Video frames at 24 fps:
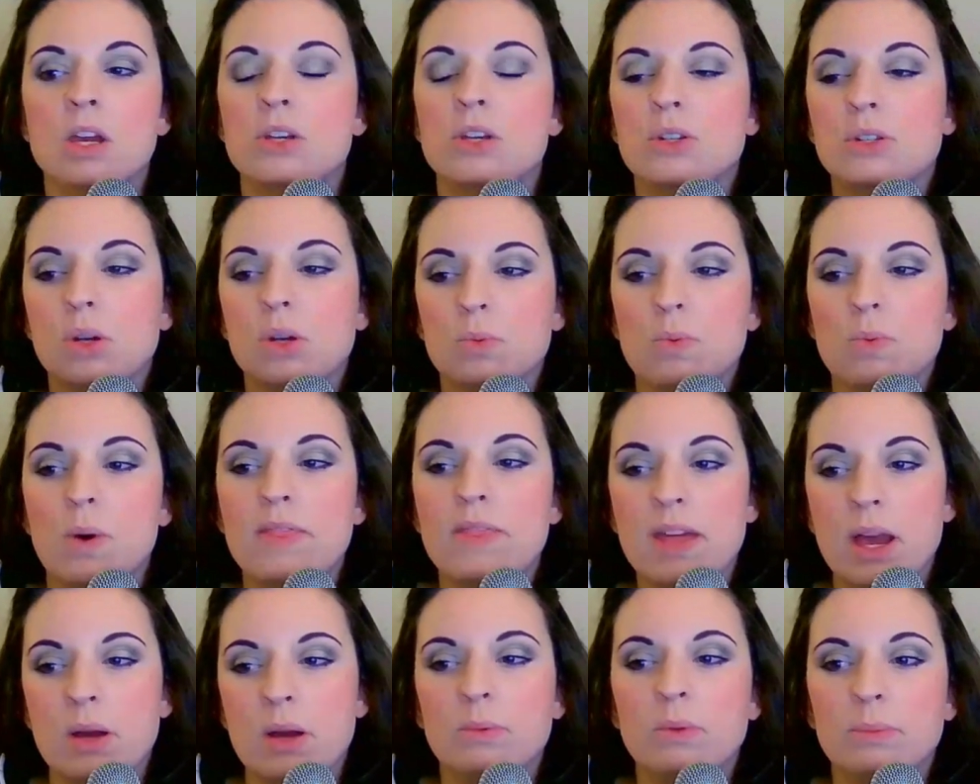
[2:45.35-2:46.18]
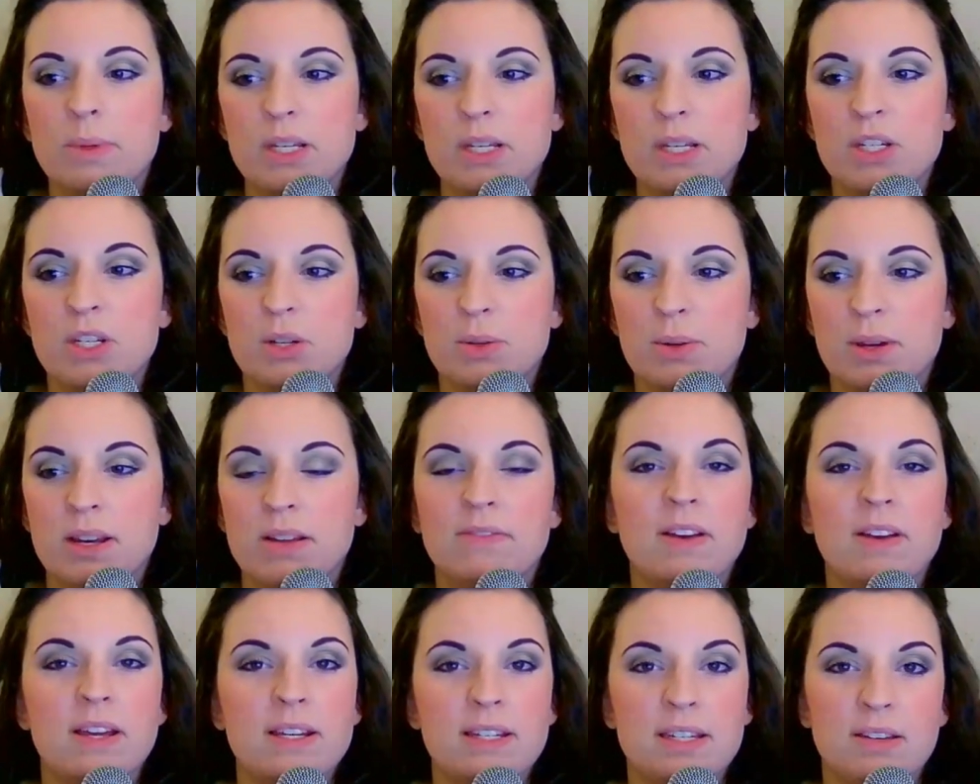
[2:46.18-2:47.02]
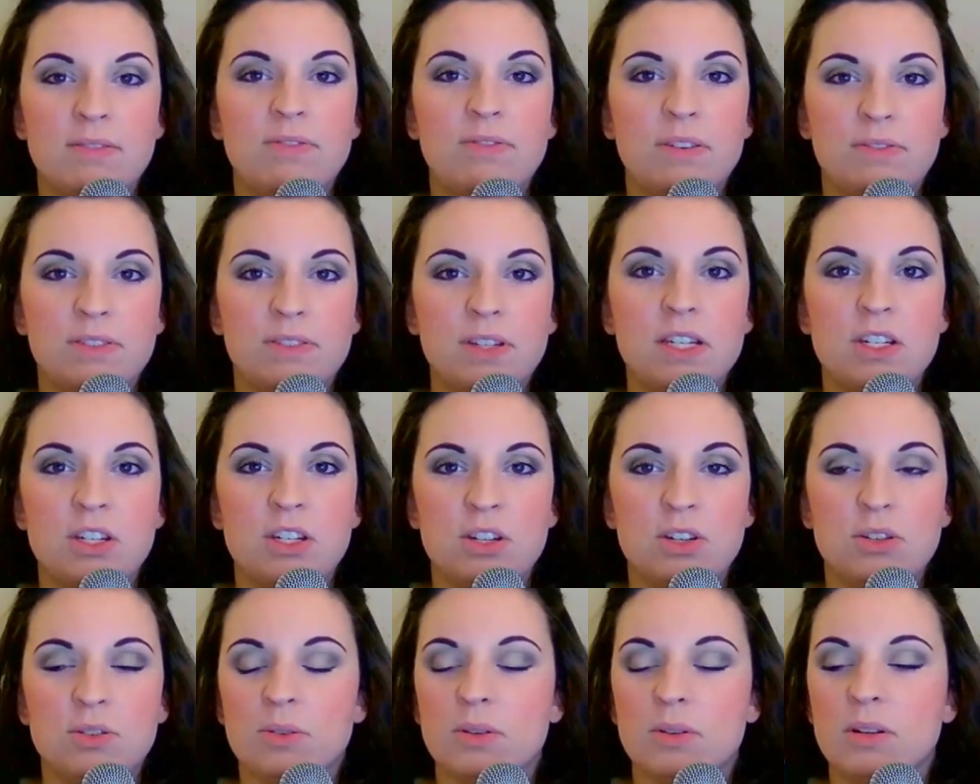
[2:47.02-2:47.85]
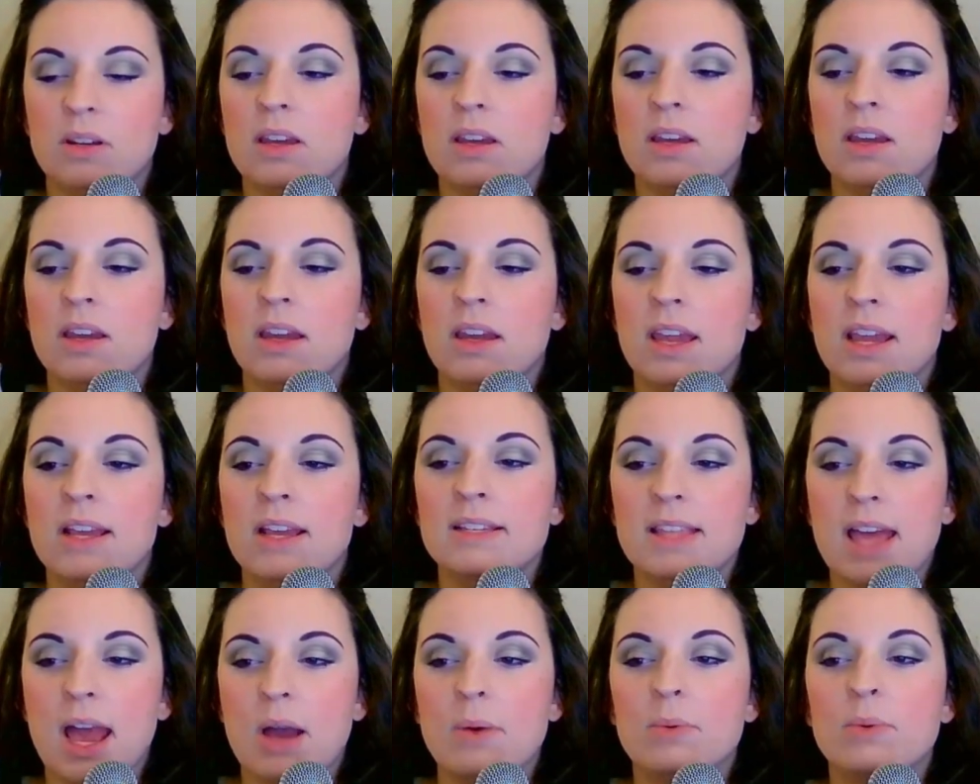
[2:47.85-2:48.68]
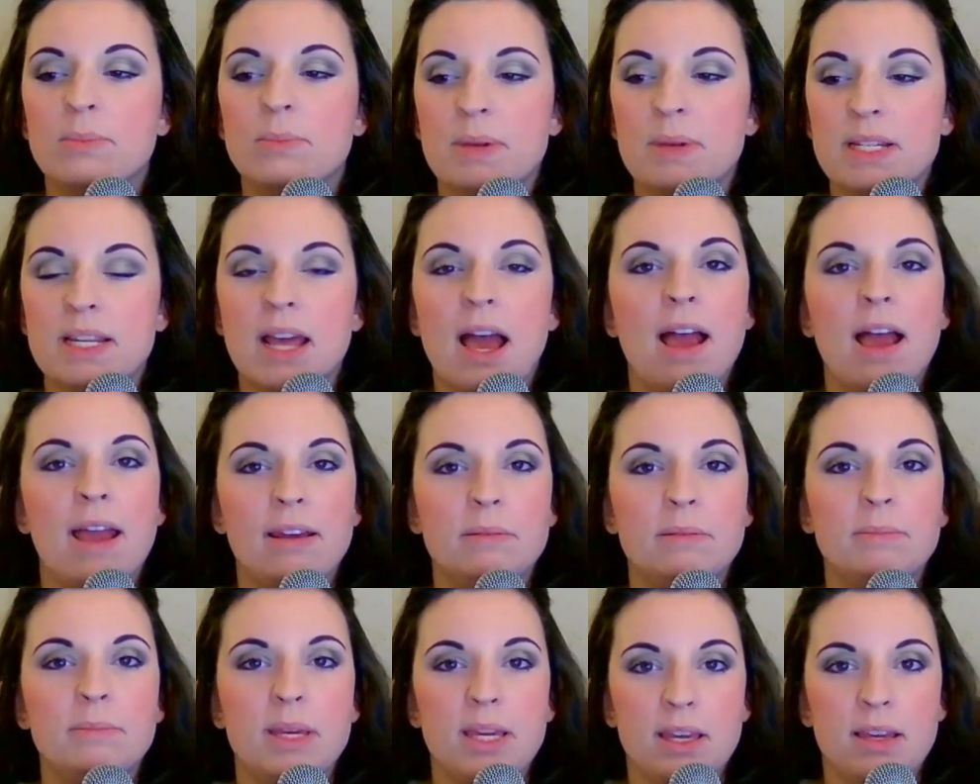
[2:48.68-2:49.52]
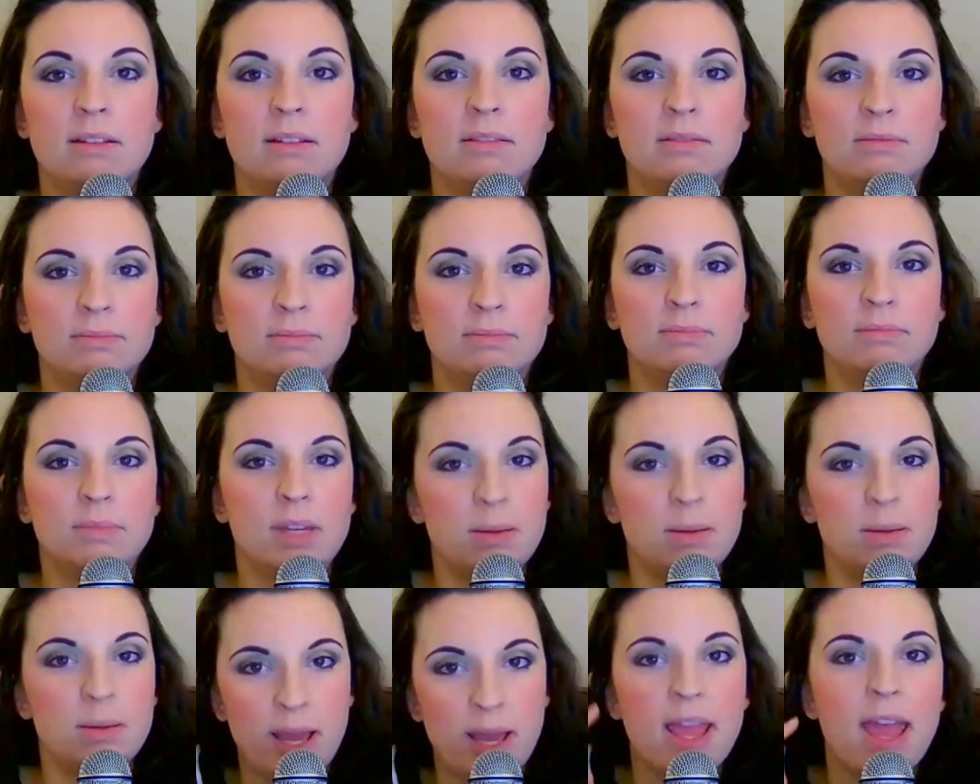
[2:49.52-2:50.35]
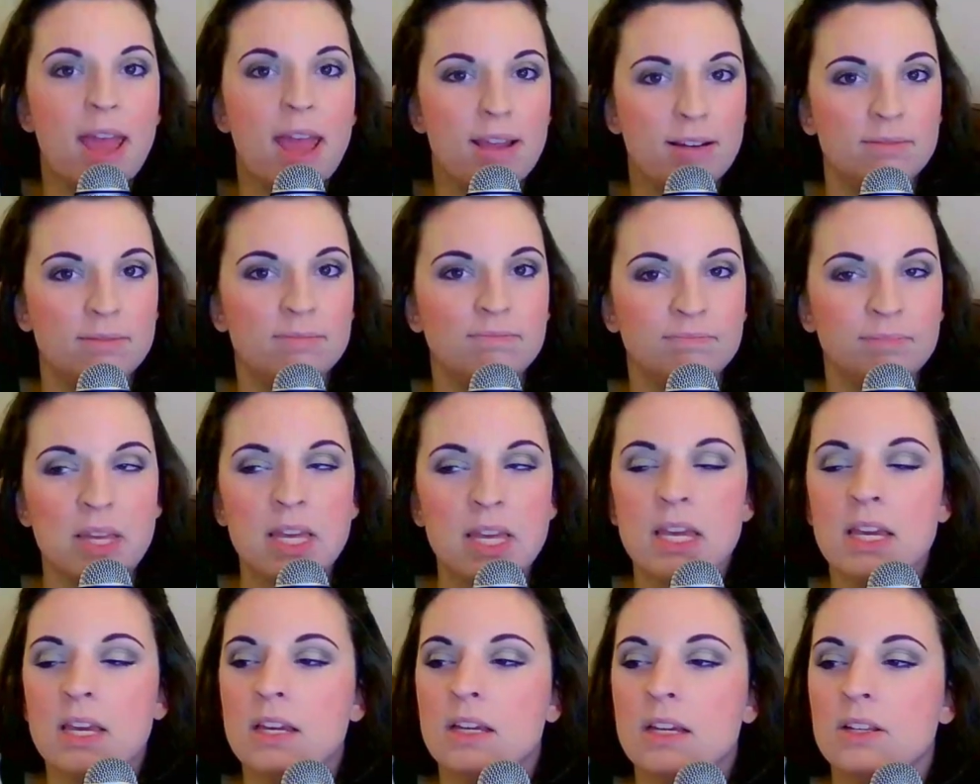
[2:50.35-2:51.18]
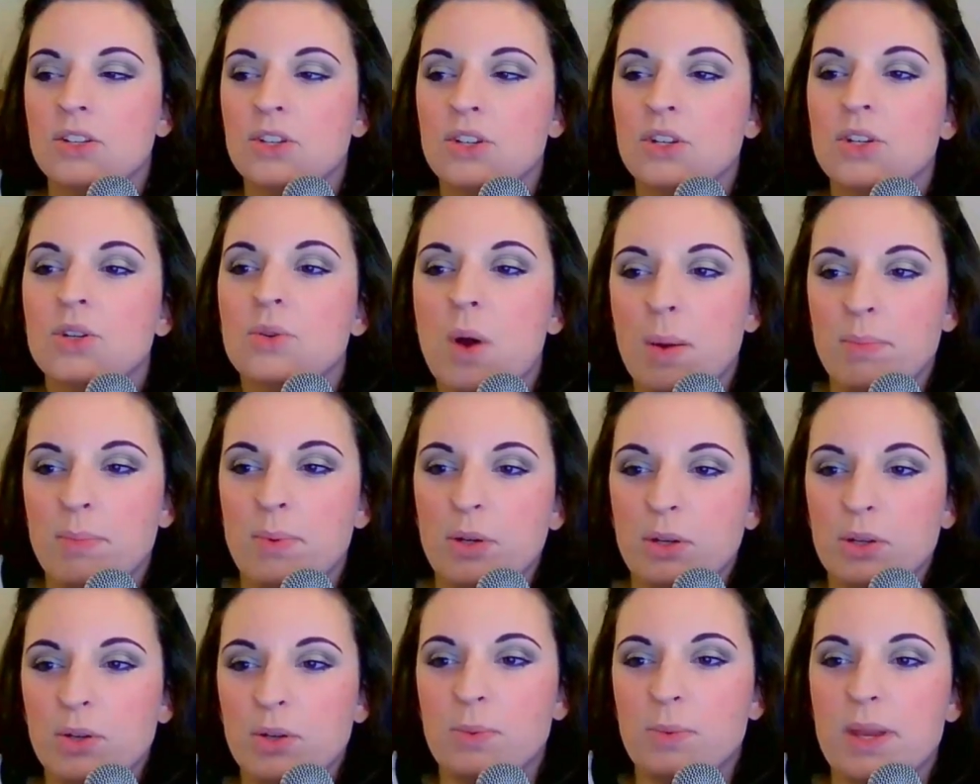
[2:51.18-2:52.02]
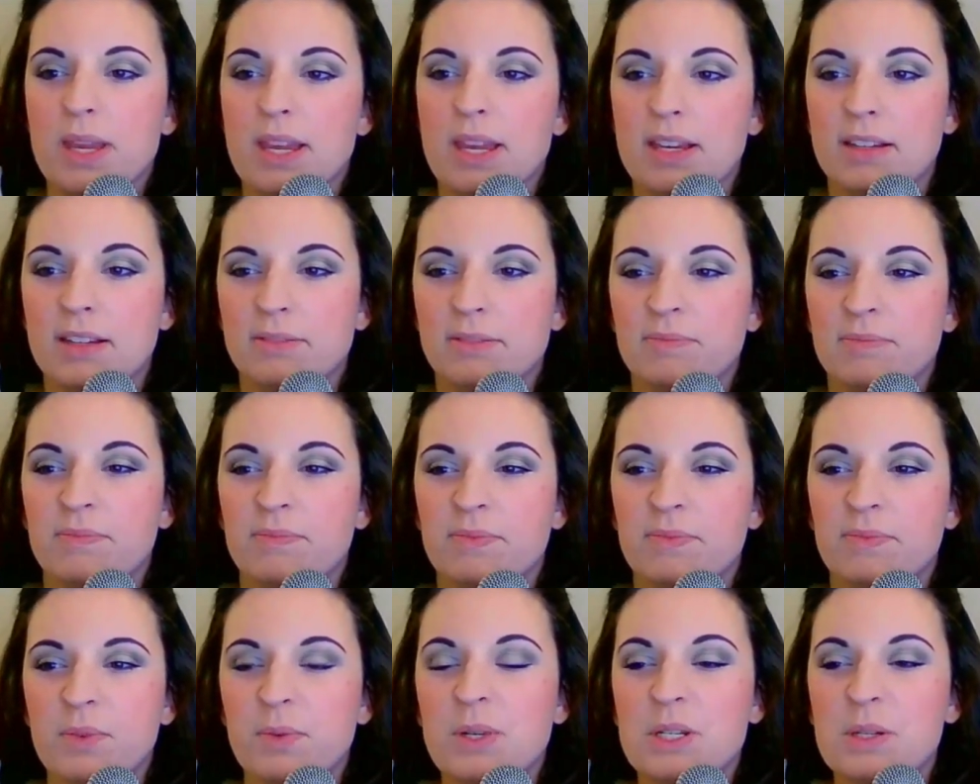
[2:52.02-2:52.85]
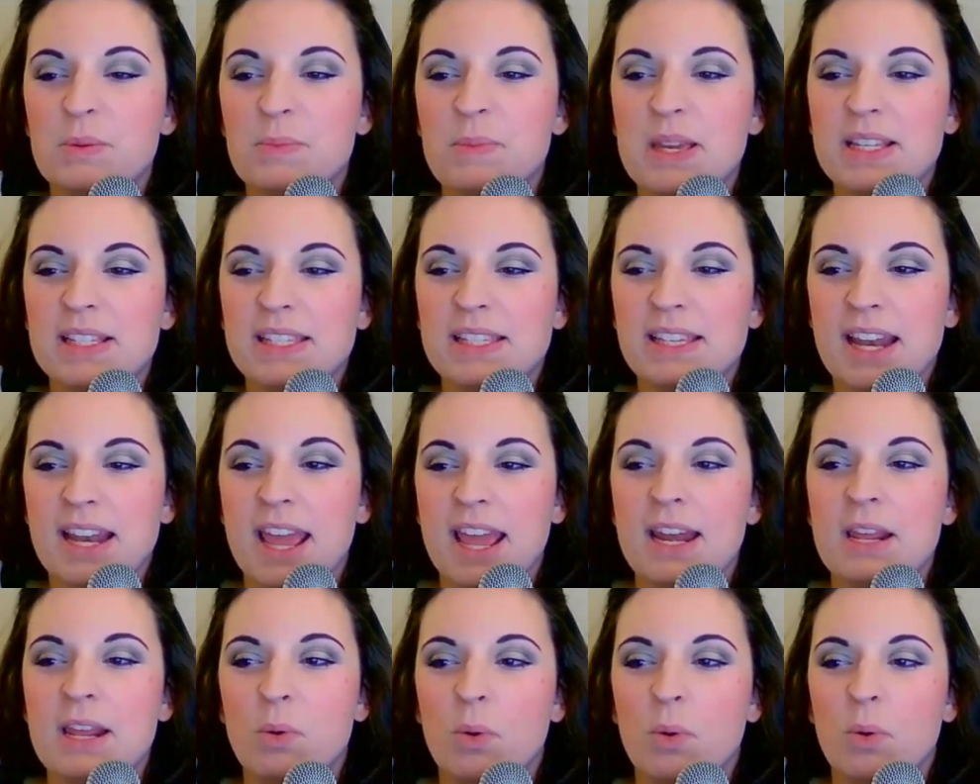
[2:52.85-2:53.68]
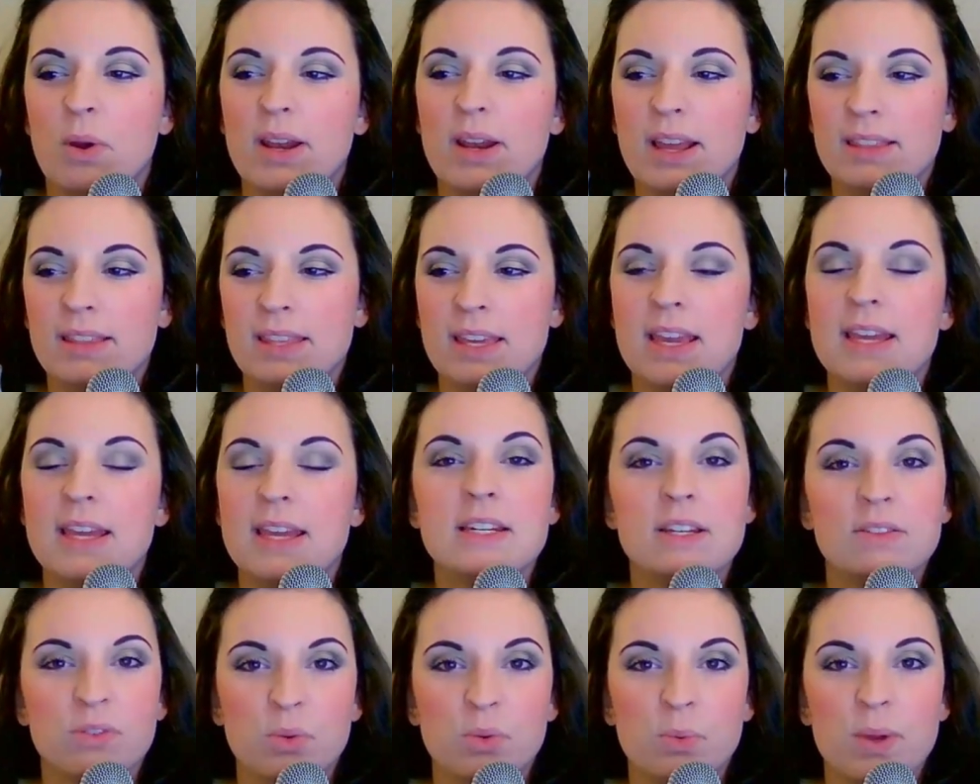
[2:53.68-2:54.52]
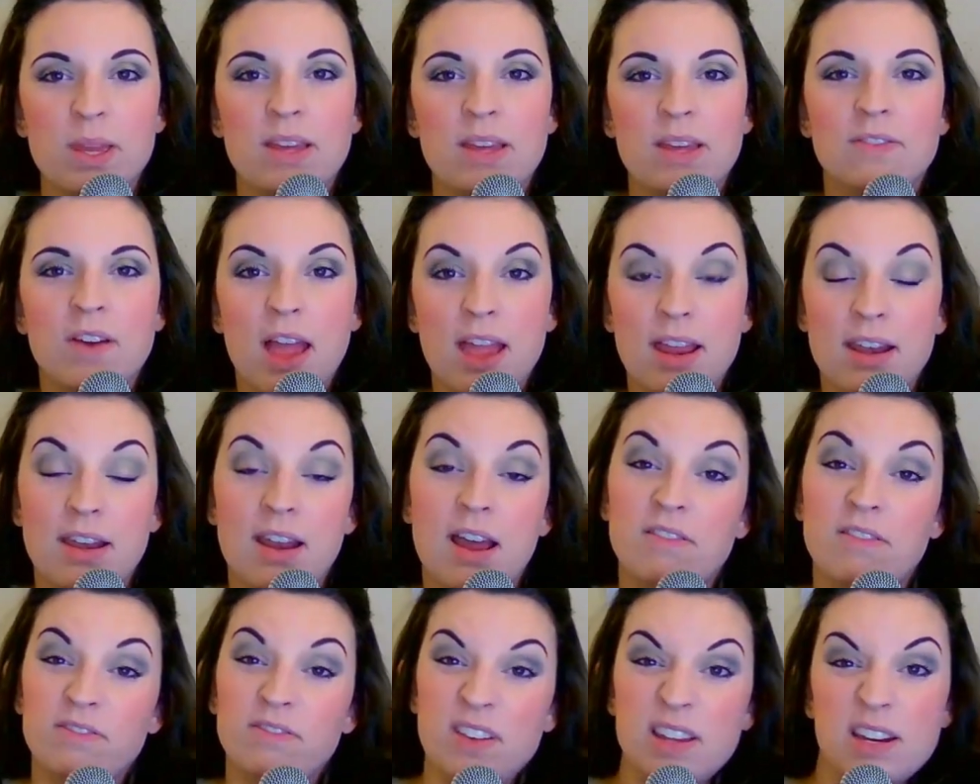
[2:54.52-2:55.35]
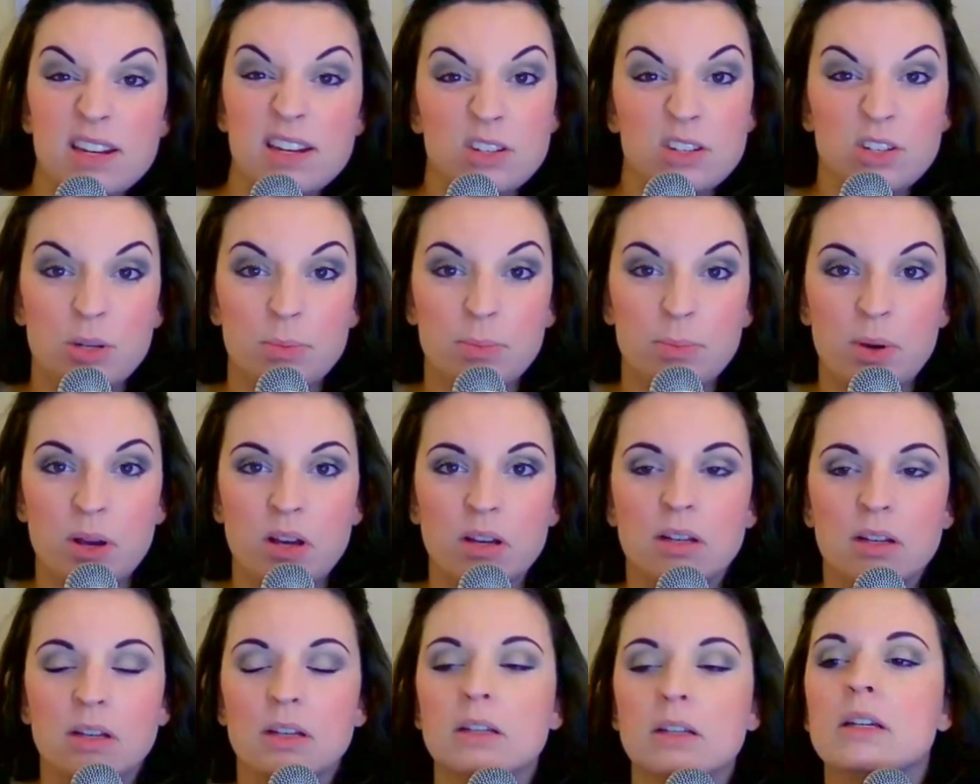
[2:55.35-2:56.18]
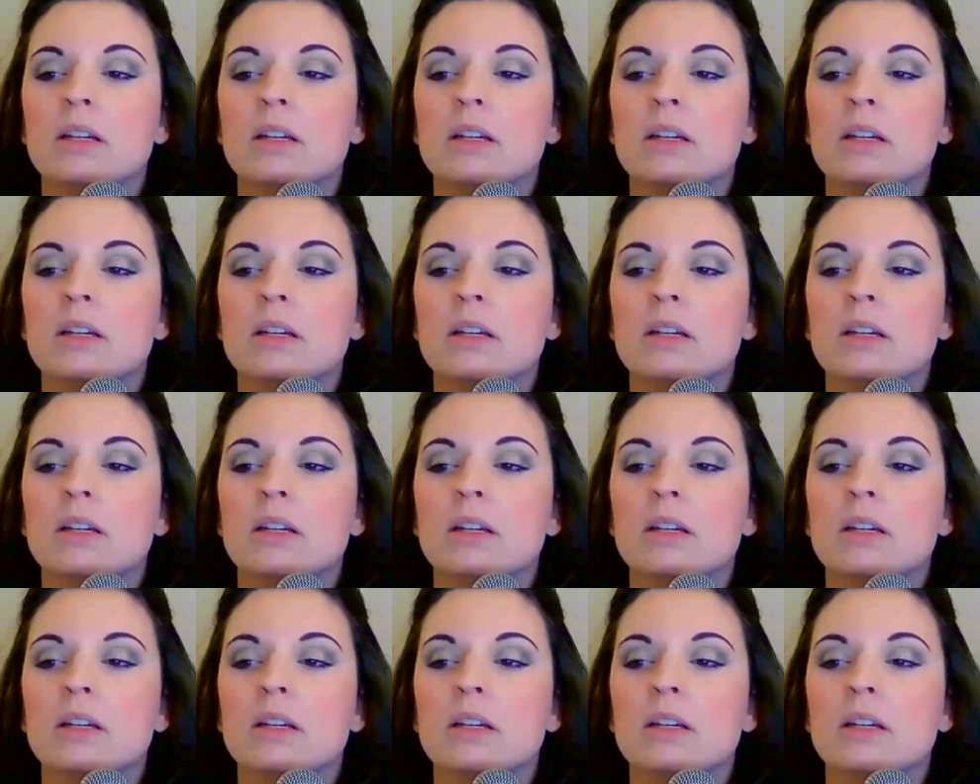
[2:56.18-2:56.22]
So what that would be doing if I did 52 is that would be tying me in my head to a book a week, which means at any point at the end of a week, if I had not finished a book,